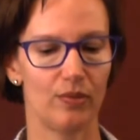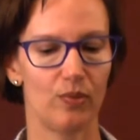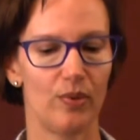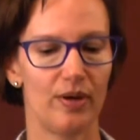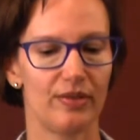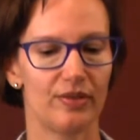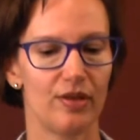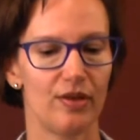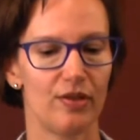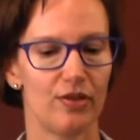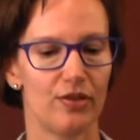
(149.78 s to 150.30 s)

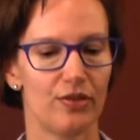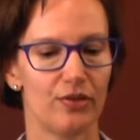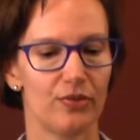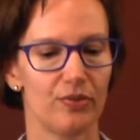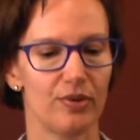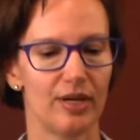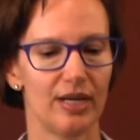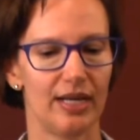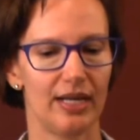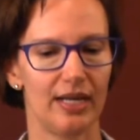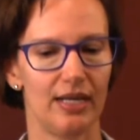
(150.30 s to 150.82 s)
with the
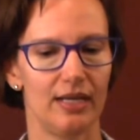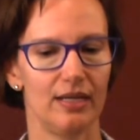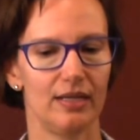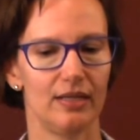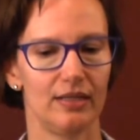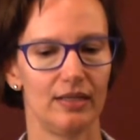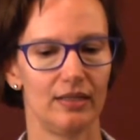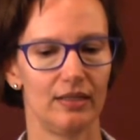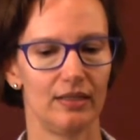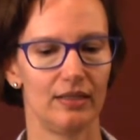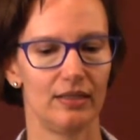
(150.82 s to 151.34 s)
3
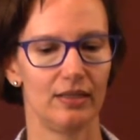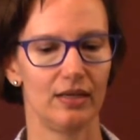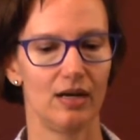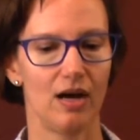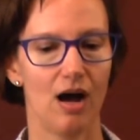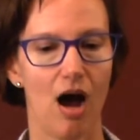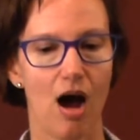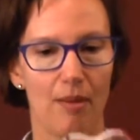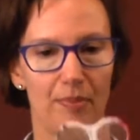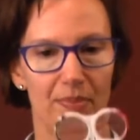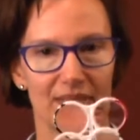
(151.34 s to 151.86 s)

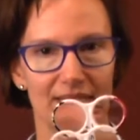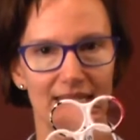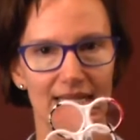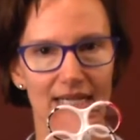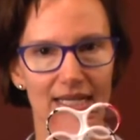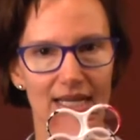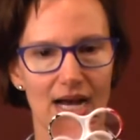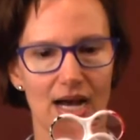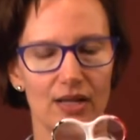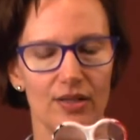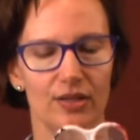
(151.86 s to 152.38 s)

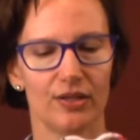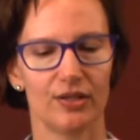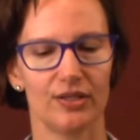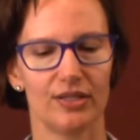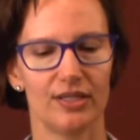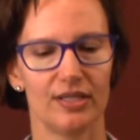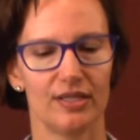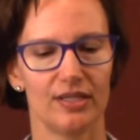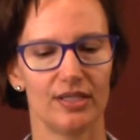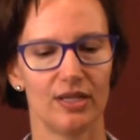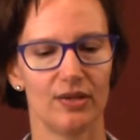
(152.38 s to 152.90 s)
opposite
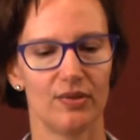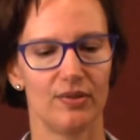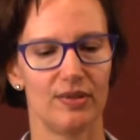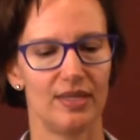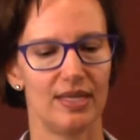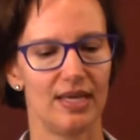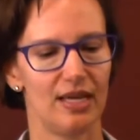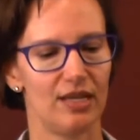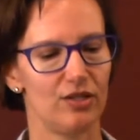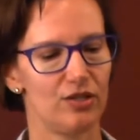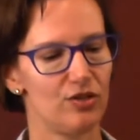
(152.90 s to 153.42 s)
colors. So
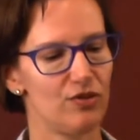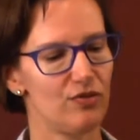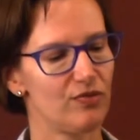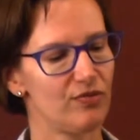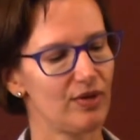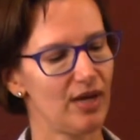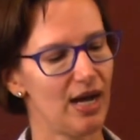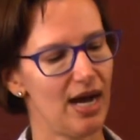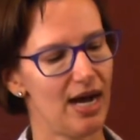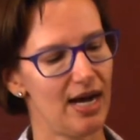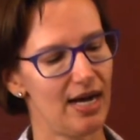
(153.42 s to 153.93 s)
then you've
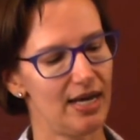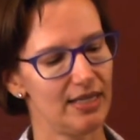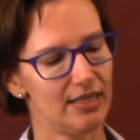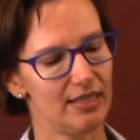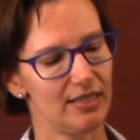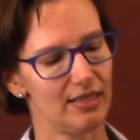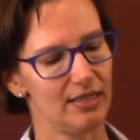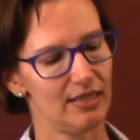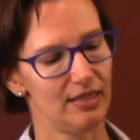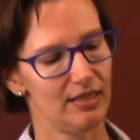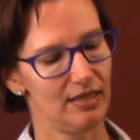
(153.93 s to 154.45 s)

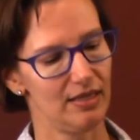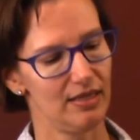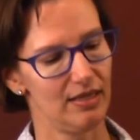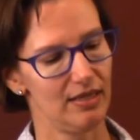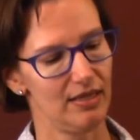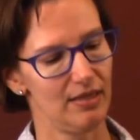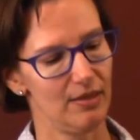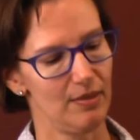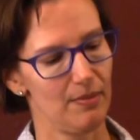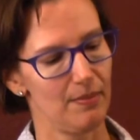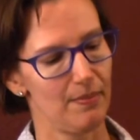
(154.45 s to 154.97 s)
got
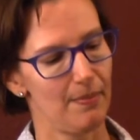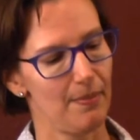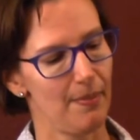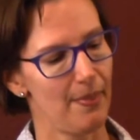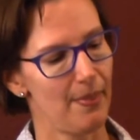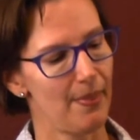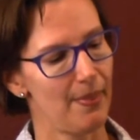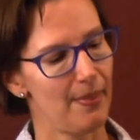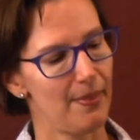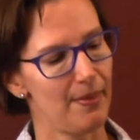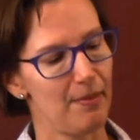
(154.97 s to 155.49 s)

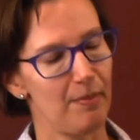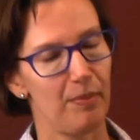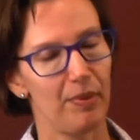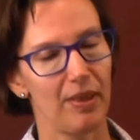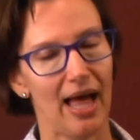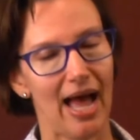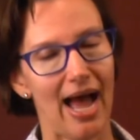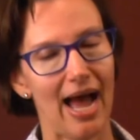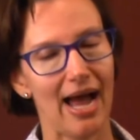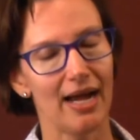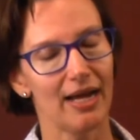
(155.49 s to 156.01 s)
the
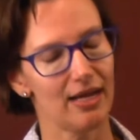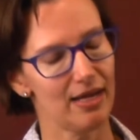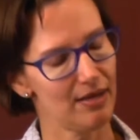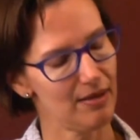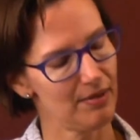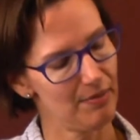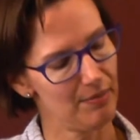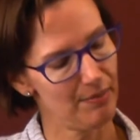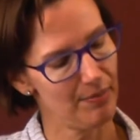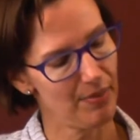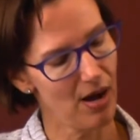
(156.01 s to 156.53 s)
black
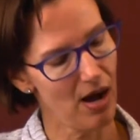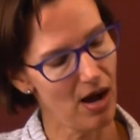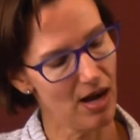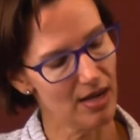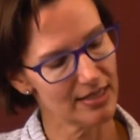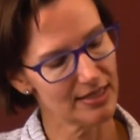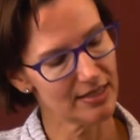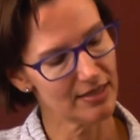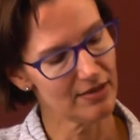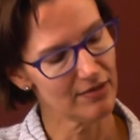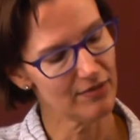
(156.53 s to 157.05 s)

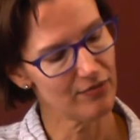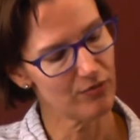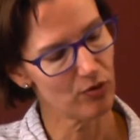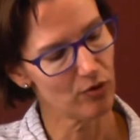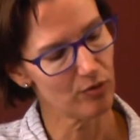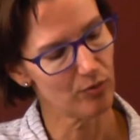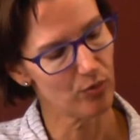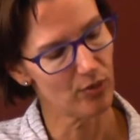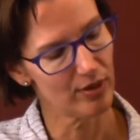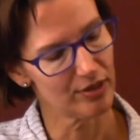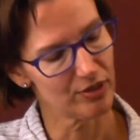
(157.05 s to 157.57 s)
positive
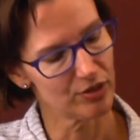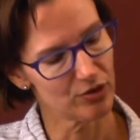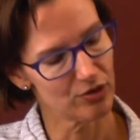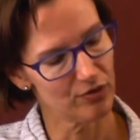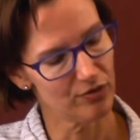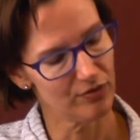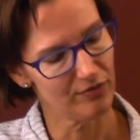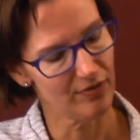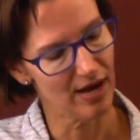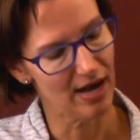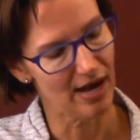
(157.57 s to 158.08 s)

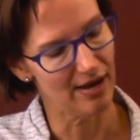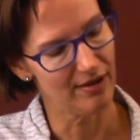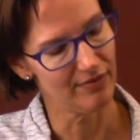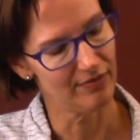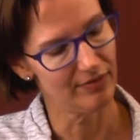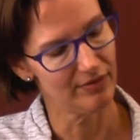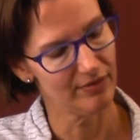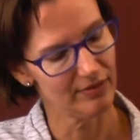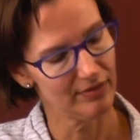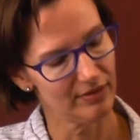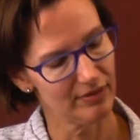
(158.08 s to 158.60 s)
4.25
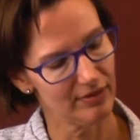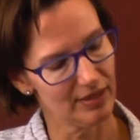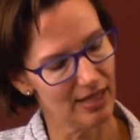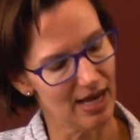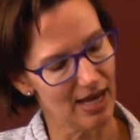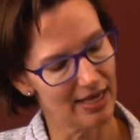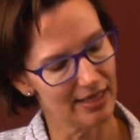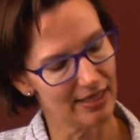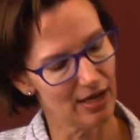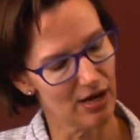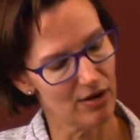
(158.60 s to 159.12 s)

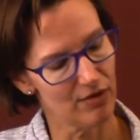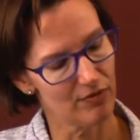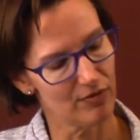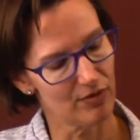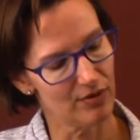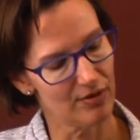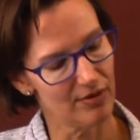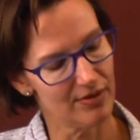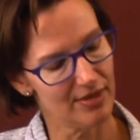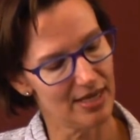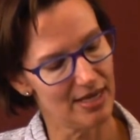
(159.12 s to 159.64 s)
lying
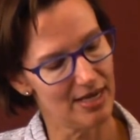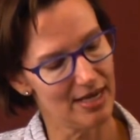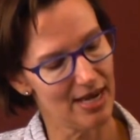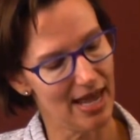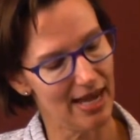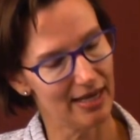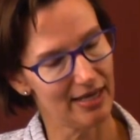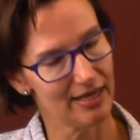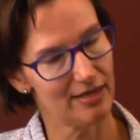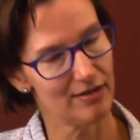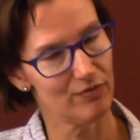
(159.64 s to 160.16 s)
over the
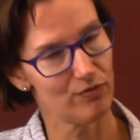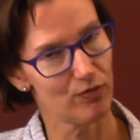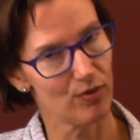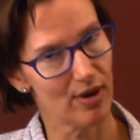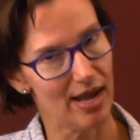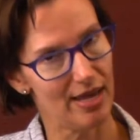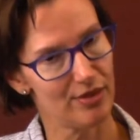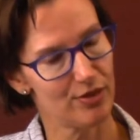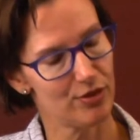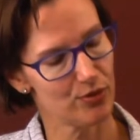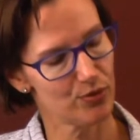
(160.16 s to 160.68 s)
negative
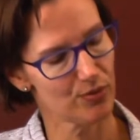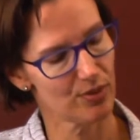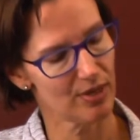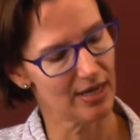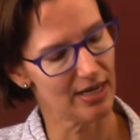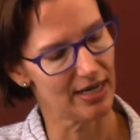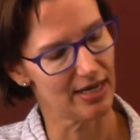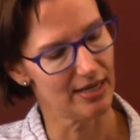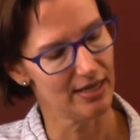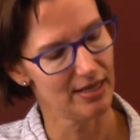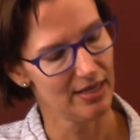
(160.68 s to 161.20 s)
red
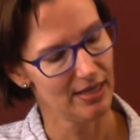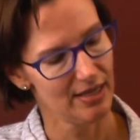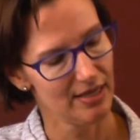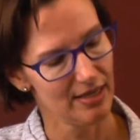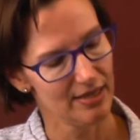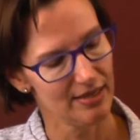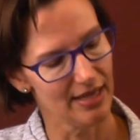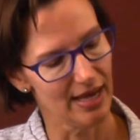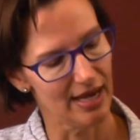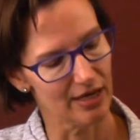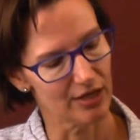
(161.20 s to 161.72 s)
3.
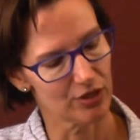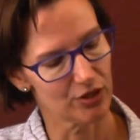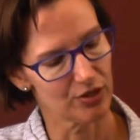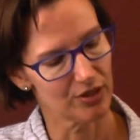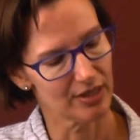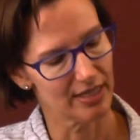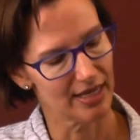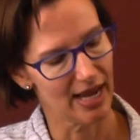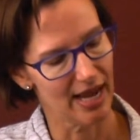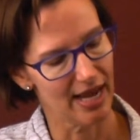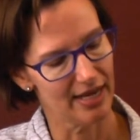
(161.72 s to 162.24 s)
That
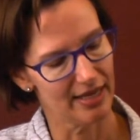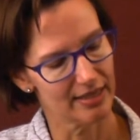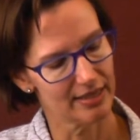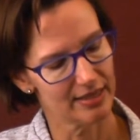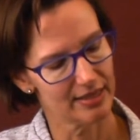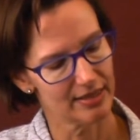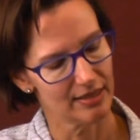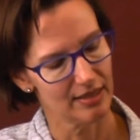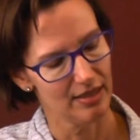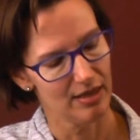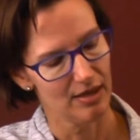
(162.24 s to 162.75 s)

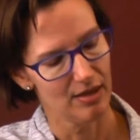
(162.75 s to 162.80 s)
creates